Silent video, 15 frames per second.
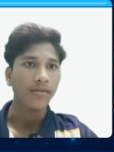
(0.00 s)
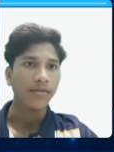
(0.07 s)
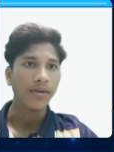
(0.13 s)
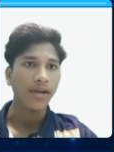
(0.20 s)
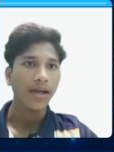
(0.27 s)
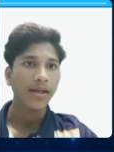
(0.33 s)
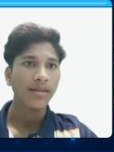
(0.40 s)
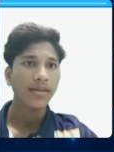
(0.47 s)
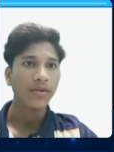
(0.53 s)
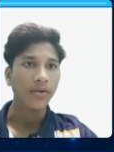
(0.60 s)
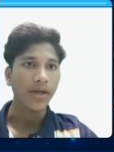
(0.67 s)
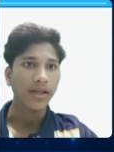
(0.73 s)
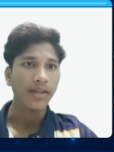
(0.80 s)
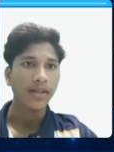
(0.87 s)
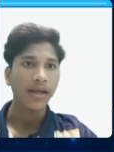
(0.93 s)
VLAN
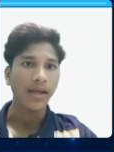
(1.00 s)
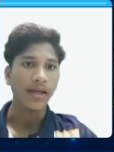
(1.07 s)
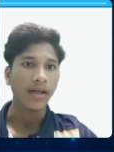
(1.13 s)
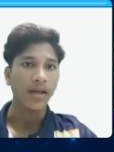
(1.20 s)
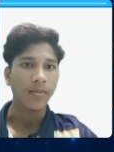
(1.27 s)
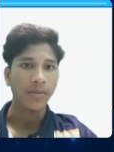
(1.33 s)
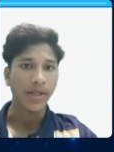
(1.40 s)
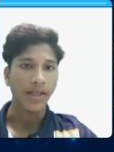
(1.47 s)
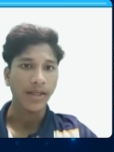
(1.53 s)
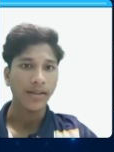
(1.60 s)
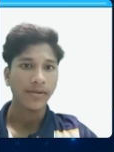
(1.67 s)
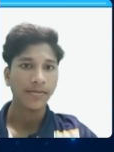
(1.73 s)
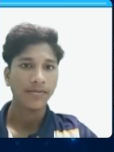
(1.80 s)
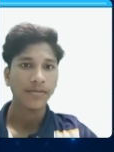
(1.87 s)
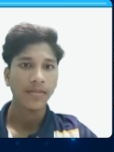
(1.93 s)
1 at the company.
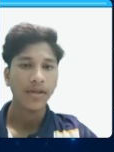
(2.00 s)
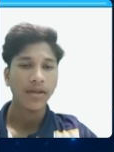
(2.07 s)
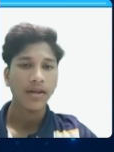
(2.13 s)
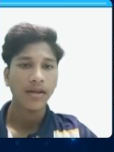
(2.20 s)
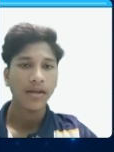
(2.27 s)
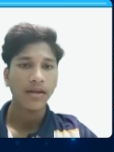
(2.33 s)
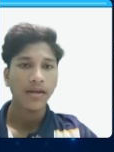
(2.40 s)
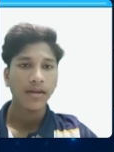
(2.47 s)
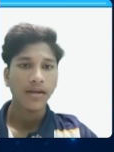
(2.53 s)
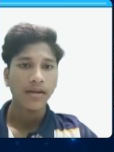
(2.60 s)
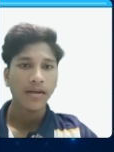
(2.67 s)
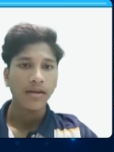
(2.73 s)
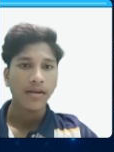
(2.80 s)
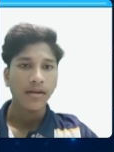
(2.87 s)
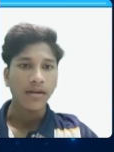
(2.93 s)

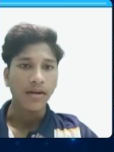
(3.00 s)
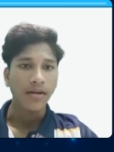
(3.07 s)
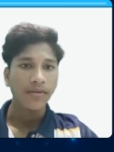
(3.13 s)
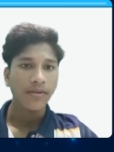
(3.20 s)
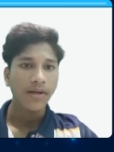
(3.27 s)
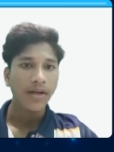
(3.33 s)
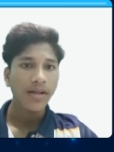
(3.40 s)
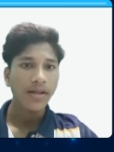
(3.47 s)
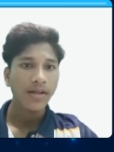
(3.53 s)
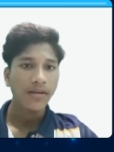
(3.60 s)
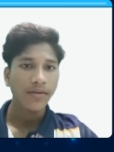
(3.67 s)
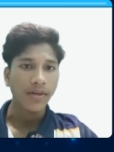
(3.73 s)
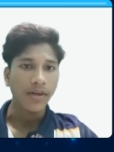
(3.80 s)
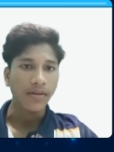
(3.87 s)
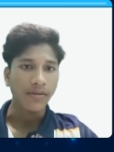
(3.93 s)
Referring the
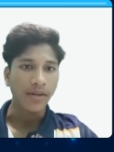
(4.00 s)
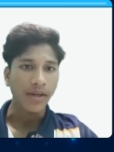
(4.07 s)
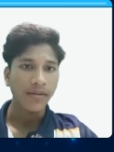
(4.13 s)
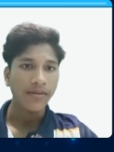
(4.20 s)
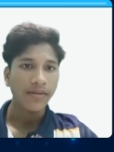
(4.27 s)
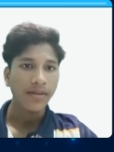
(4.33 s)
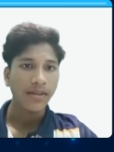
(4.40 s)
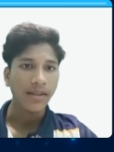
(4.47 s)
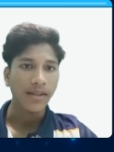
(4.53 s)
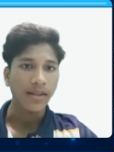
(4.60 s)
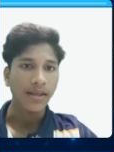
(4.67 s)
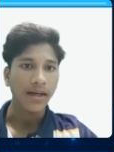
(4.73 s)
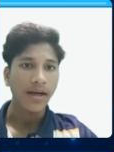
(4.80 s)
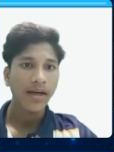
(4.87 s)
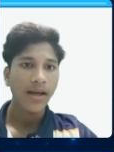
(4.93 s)
figure 5,
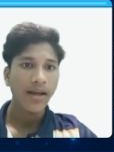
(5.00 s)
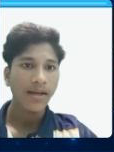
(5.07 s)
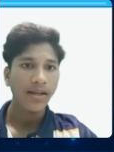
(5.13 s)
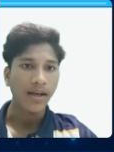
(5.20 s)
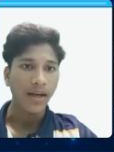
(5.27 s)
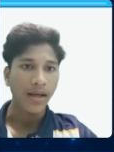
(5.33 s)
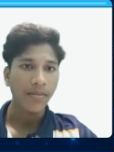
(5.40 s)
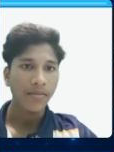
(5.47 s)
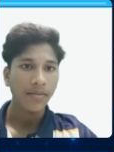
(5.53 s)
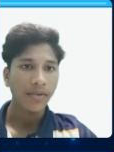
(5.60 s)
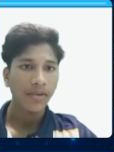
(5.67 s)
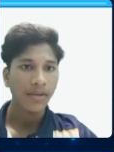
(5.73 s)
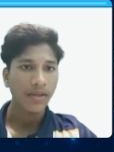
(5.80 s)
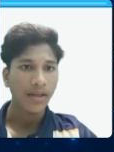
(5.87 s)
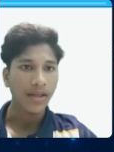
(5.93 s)
the R&D lab
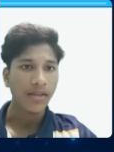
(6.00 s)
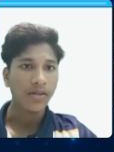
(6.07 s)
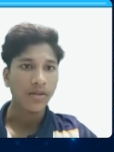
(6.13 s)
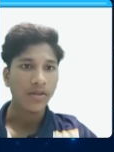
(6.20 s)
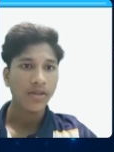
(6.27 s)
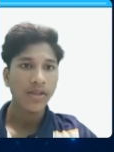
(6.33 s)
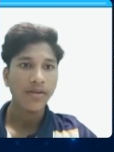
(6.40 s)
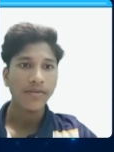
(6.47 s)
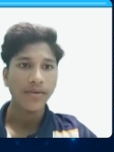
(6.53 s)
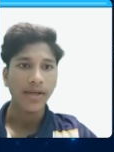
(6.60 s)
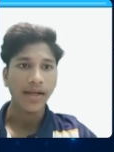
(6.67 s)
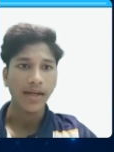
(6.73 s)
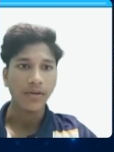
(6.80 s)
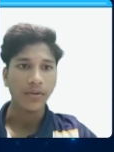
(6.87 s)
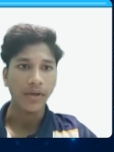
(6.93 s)
is using
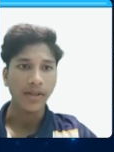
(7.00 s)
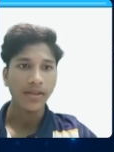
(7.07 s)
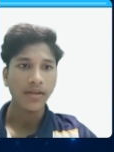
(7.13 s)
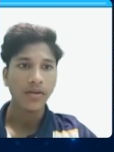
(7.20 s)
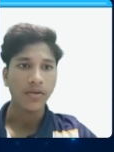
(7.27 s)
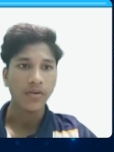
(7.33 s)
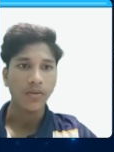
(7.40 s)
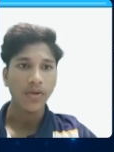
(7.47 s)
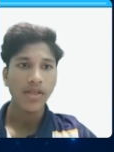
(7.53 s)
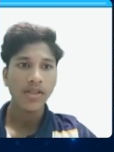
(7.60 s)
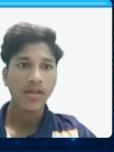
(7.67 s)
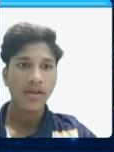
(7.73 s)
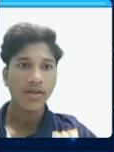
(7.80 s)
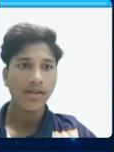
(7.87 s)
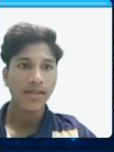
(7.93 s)
VLAN 1,
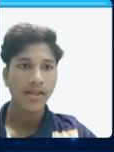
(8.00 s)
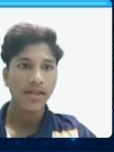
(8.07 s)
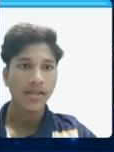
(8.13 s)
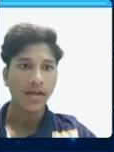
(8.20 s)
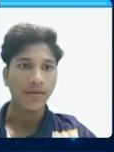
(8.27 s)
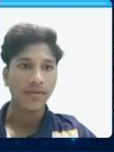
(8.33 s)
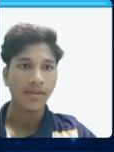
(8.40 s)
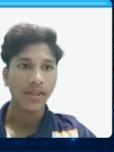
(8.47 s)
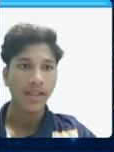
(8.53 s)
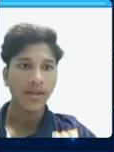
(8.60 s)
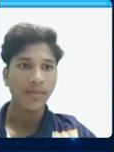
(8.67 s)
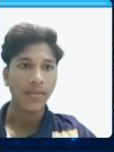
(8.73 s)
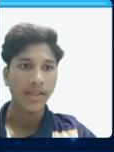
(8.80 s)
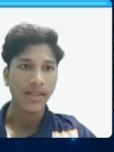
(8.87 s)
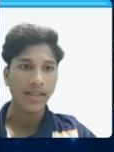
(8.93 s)
which consists of
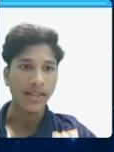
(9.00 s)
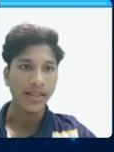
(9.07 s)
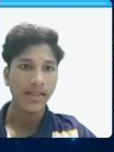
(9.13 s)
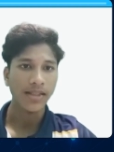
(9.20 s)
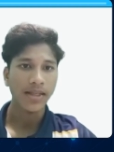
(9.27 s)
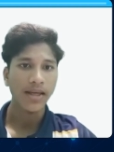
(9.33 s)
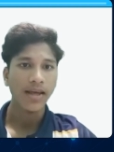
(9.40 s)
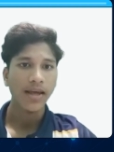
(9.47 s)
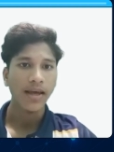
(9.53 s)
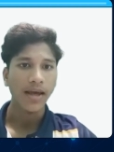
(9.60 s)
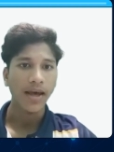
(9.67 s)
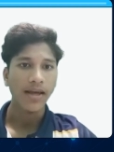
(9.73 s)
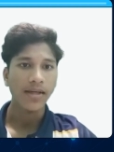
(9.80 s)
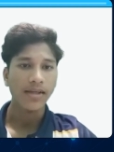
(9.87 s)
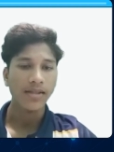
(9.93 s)
3 PCs
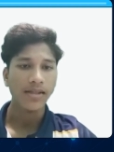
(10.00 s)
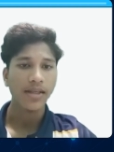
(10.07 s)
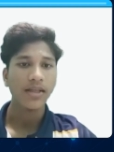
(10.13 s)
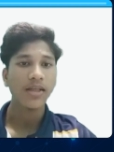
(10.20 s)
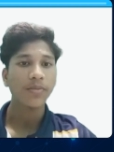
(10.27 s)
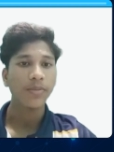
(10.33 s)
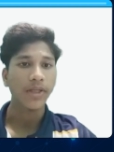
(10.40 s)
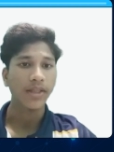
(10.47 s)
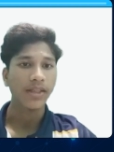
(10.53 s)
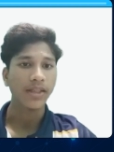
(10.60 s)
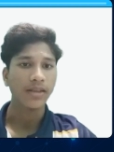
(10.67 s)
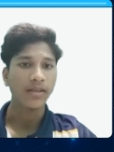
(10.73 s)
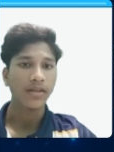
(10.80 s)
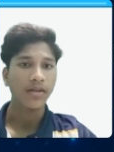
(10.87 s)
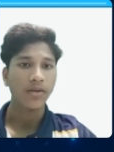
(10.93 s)
and a single
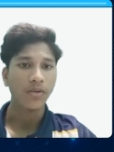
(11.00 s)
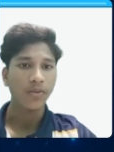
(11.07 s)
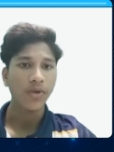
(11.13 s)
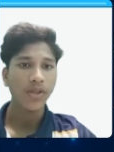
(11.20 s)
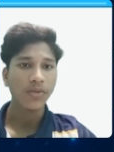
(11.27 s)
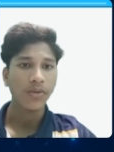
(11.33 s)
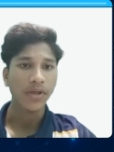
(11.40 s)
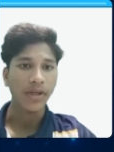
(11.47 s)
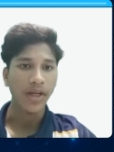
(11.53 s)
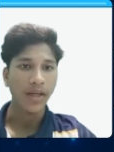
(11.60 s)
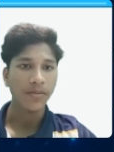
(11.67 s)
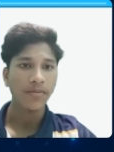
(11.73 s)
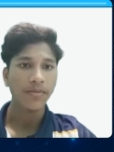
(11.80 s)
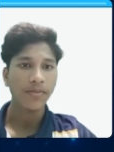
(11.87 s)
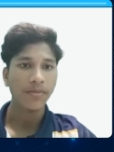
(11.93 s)
printer, which were
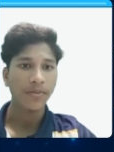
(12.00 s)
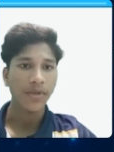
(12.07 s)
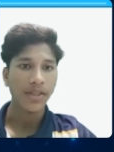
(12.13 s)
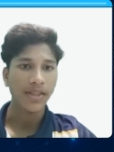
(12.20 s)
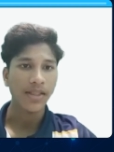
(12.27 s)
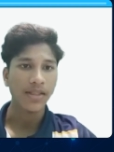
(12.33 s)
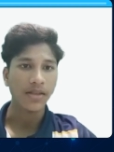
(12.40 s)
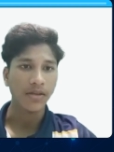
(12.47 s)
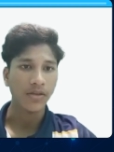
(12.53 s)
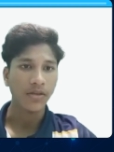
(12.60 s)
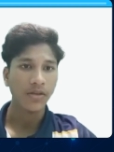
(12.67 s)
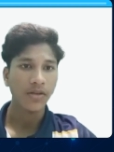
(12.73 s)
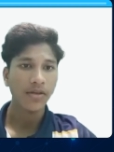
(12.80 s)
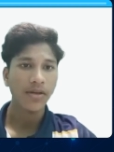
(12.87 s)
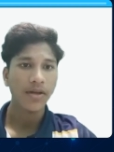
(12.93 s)
named
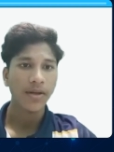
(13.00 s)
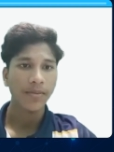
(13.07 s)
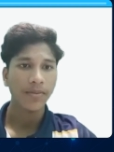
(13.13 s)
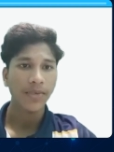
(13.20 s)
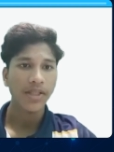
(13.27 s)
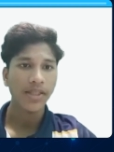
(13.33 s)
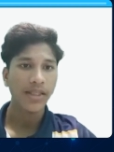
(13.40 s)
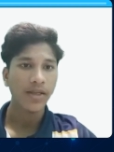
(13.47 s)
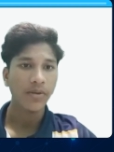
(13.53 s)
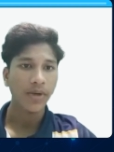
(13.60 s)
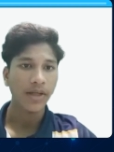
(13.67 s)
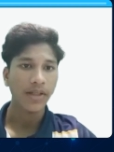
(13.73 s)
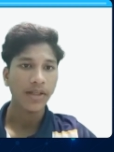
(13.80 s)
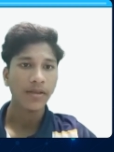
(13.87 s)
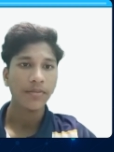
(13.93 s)
PC0,
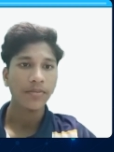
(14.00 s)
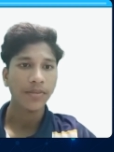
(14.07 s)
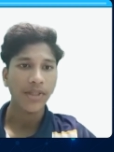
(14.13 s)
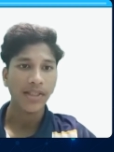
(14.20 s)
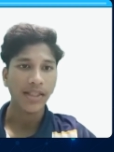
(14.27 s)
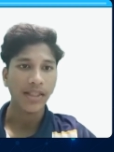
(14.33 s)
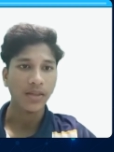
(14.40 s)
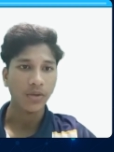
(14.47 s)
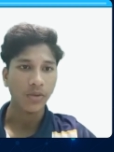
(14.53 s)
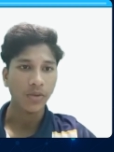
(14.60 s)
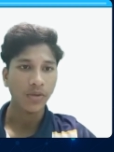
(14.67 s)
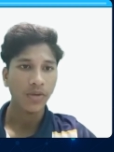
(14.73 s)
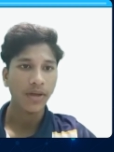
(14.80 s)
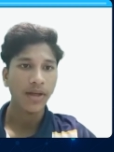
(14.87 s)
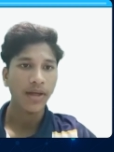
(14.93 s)
PC1, PC2,